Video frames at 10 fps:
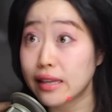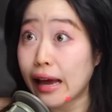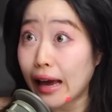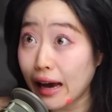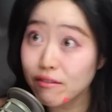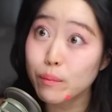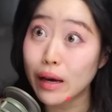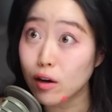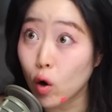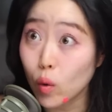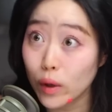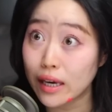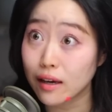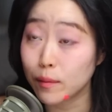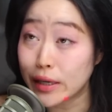they have a medical wing,
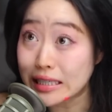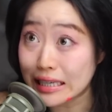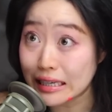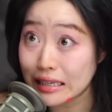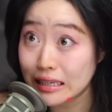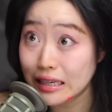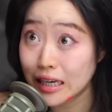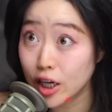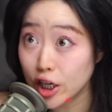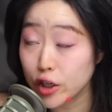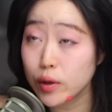a building, you